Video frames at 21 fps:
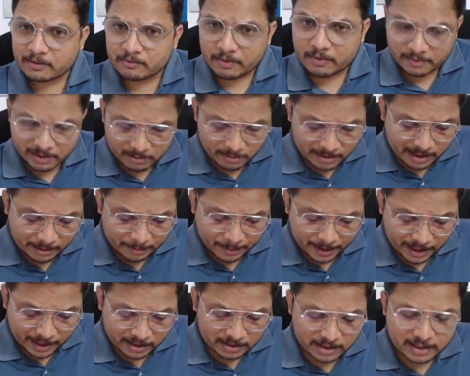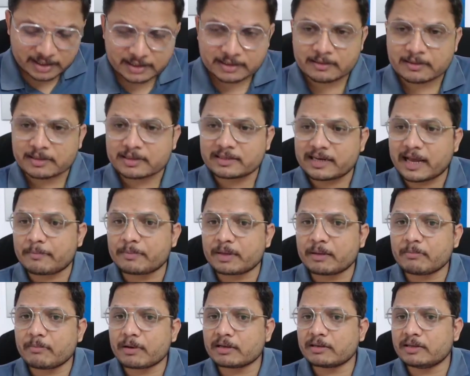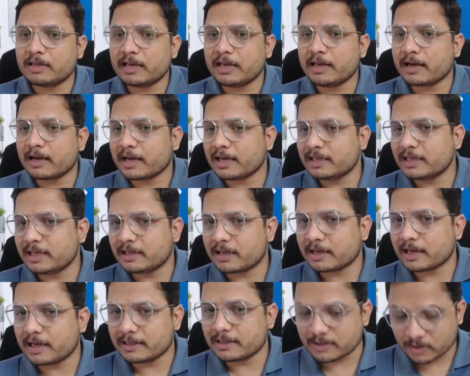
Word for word: we will be repeating this step number three again and again.